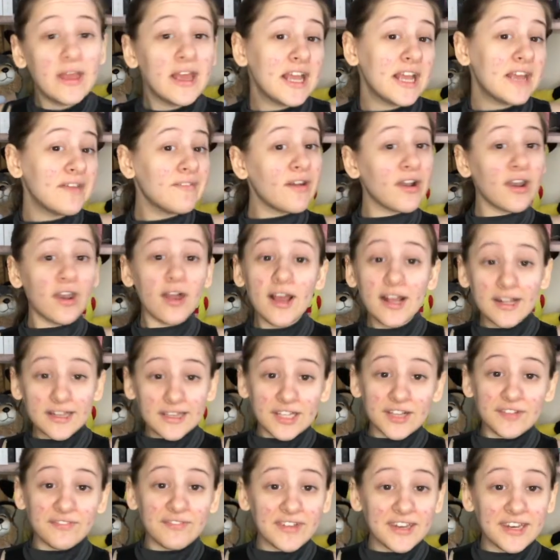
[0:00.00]
Either like
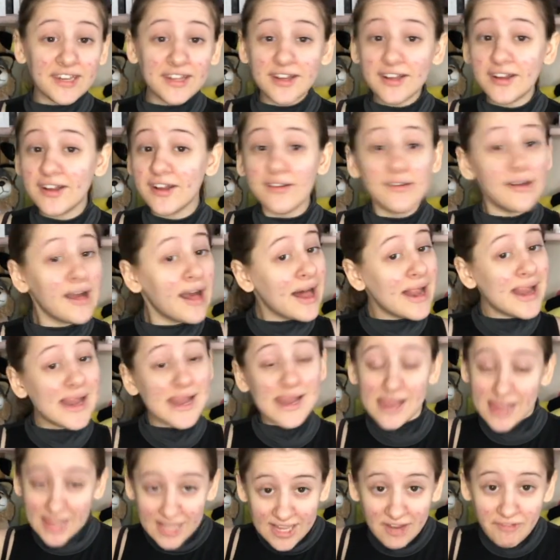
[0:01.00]
this video,
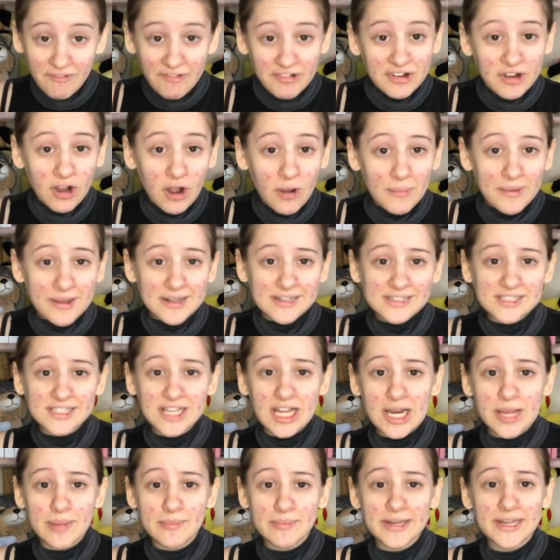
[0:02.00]
leave a comment
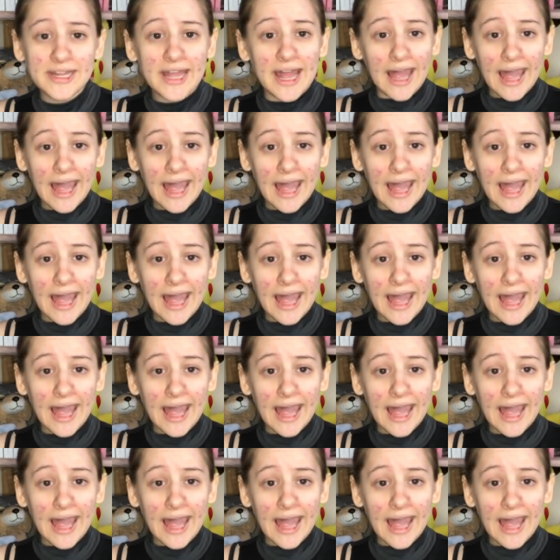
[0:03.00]
telling me,